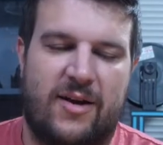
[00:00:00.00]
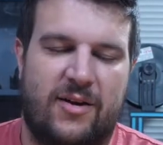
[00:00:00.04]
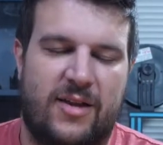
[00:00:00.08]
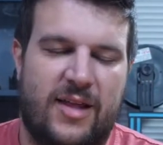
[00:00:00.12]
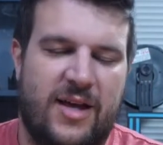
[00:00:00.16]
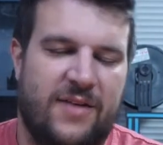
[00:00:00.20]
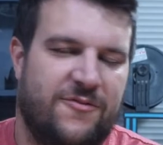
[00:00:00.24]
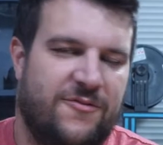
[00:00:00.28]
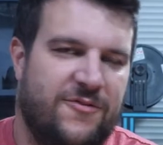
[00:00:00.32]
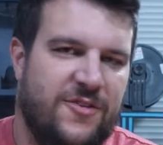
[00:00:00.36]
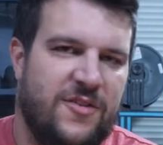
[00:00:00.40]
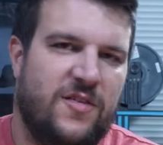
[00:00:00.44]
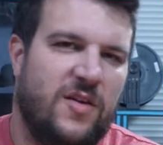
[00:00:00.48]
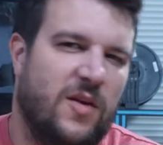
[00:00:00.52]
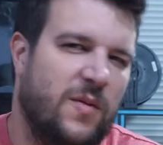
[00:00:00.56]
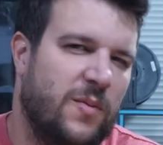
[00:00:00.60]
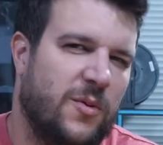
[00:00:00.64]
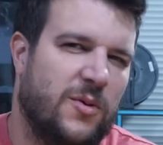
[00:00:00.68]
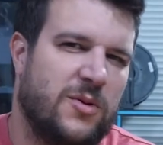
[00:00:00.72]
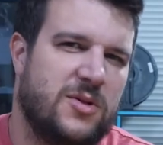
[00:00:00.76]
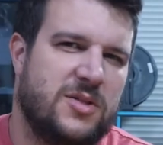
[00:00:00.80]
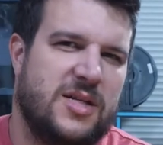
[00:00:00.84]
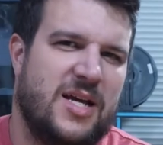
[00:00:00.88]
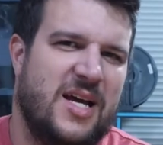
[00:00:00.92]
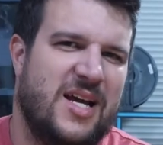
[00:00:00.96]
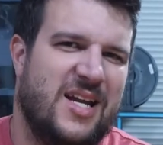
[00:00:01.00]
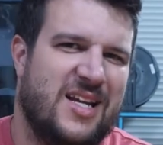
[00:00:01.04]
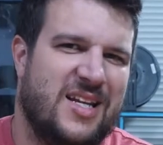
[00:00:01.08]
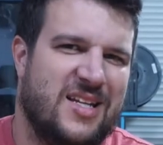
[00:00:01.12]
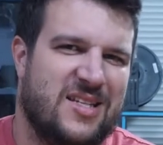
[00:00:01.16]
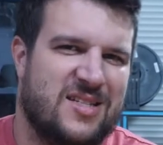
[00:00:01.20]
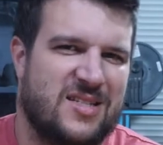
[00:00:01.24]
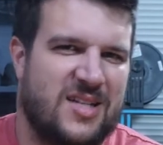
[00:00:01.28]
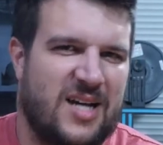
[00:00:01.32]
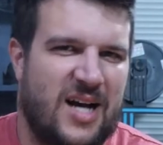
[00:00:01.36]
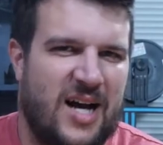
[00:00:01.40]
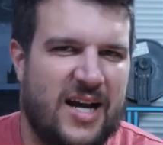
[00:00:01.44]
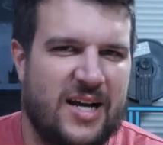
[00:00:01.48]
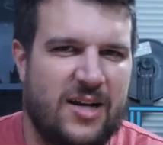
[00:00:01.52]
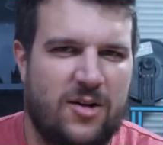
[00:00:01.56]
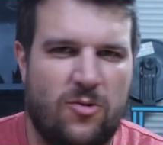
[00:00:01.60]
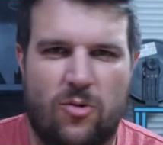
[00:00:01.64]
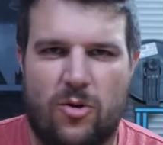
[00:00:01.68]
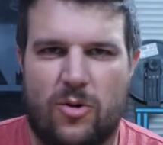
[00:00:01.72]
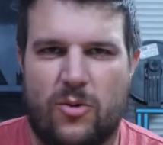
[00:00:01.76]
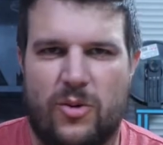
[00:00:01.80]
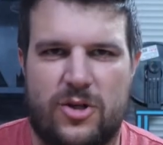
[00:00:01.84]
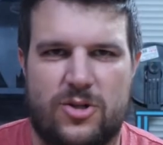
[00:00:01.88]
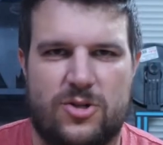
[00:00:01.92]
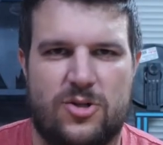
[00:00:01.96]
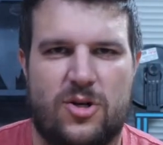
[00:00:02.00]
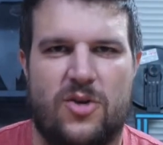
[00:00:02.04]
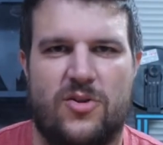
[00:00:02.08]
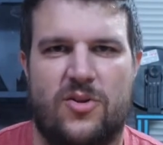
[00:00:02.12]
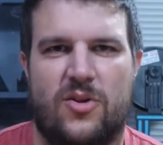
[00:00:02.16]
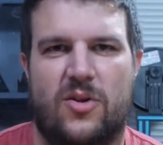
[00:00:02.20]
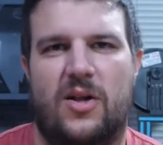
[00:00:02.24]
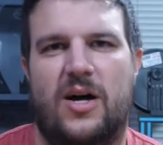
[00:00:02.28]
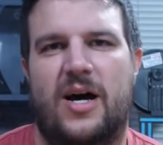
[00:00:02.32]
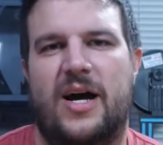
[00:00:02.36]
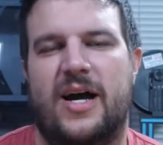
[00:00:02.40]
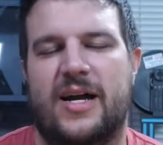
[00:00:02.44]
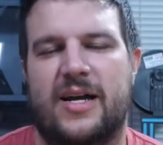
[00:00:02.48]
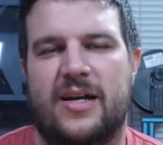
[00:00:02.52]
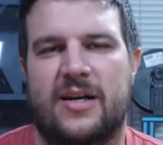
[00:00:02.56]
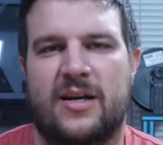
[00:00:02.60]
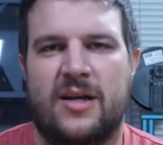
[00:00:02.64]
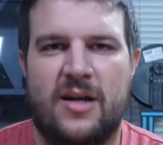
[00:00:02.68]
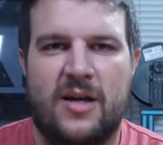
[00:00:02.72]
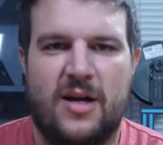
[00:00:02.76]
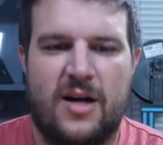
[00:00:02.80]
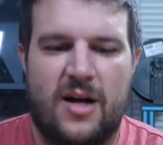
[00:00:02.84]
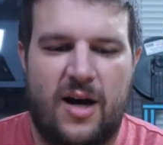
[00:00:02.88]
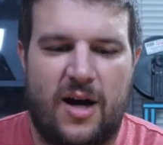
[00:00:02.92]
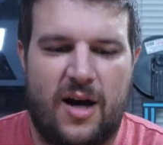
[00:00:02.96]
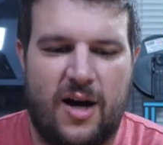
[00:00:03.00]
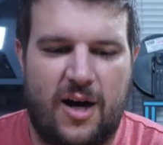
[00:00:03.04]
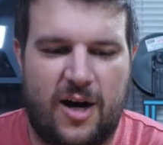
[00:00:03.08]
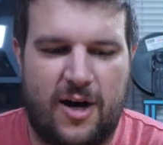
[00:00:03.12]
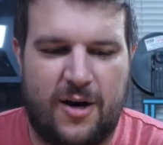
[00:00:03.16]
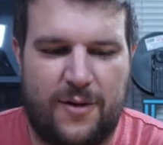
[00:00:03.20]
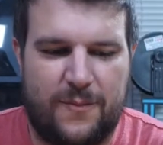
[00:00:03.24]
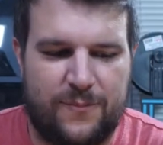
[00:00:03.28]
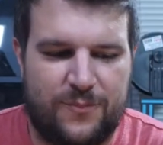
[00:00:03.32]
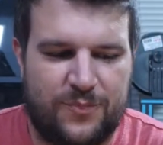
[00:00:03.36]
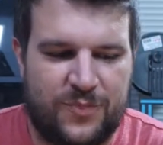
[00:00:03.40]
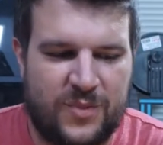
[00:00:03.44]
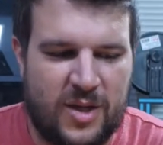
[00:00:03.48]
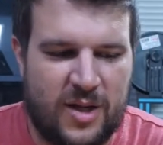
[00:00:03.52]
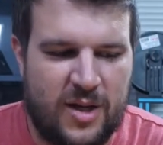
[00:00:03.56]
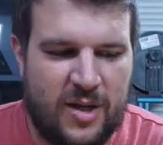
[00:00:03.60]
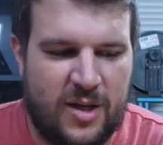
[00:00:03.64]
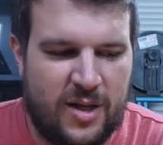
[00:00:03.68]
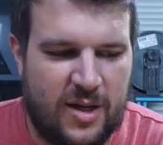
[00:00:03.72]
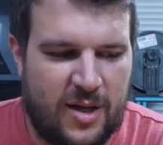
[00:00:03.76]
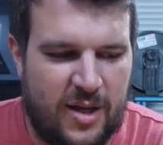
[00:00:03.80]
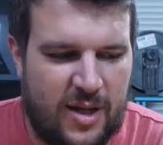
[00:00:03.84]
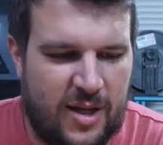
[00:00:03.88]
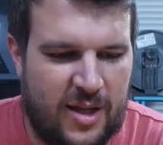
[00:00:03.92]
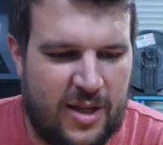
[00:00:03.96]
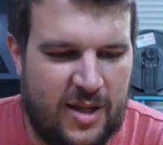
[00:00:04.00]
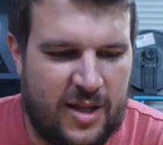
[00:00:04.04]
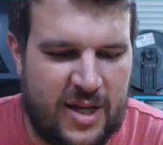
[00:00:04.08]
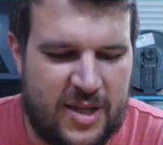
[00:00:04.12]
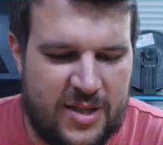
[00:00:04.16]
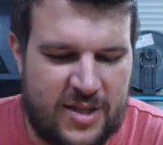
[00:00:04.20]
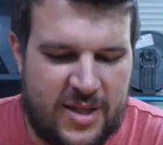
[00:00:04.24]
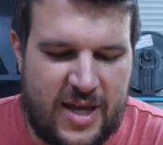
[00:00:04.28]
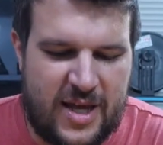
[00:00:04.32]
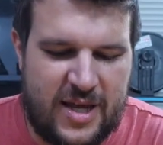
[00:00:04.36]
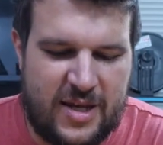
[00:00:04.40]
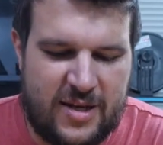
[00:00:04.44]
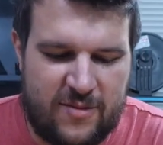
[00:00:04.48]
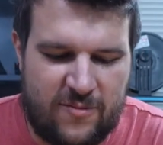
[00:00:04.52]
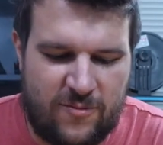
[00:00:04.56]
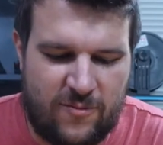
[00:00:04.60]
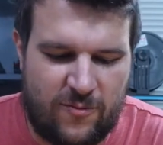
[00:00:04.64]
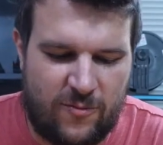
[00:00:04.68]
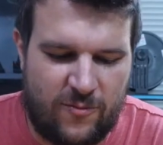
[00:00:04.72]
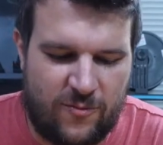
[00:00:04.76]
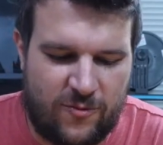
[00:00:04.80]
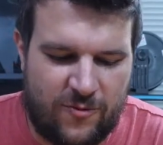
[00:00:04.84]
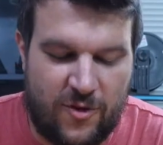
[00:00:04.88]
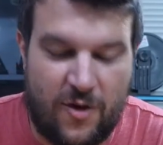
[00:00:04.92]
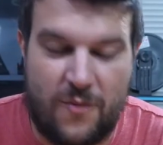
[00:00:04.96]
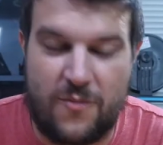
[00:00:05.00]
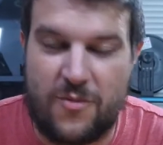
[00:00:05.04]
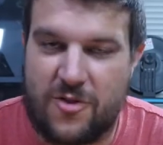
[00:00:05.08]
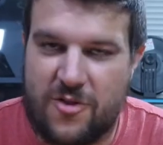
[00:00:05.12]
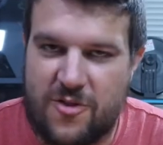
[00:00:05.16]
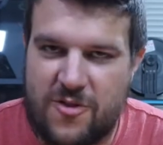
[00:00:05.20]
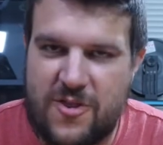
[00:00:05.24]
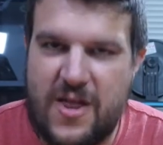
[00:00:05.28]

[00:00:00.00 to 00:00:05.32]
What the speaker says: That 50% is kind of where we draw the line. And then from